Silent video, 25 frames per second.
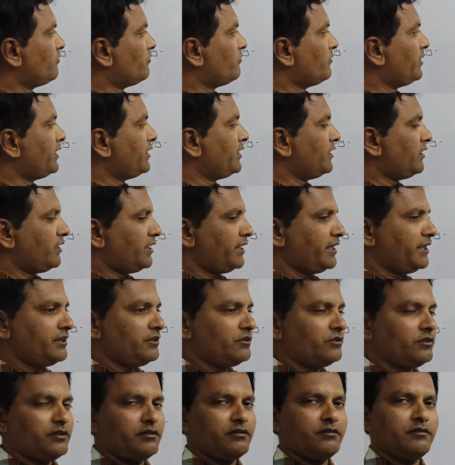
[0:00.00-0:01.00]
air
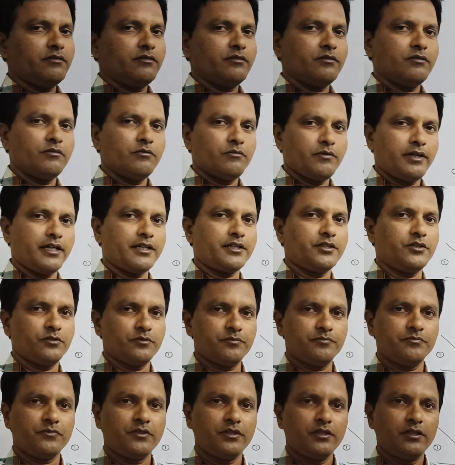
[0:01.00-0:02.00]
or
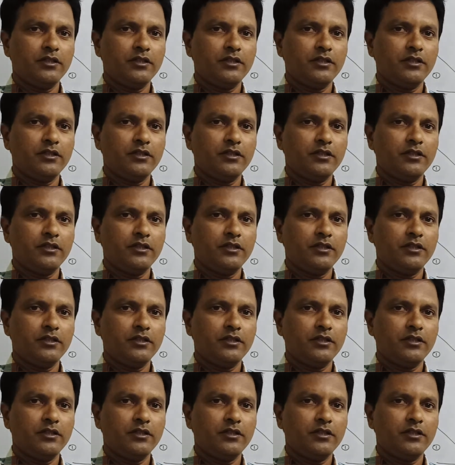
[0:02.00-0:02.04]
vacuum.